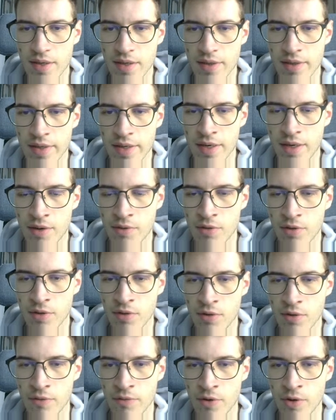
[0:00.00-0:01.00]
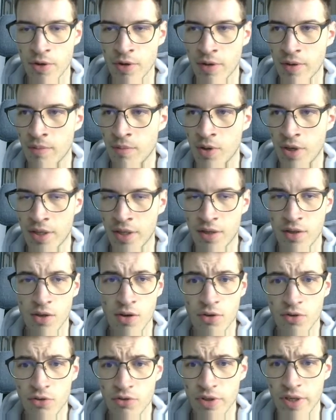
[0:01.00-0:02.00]
then I would look for a bullet
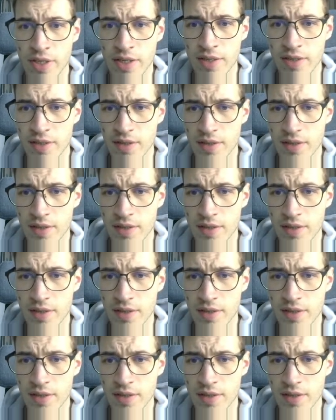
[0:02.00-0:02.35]
long trade.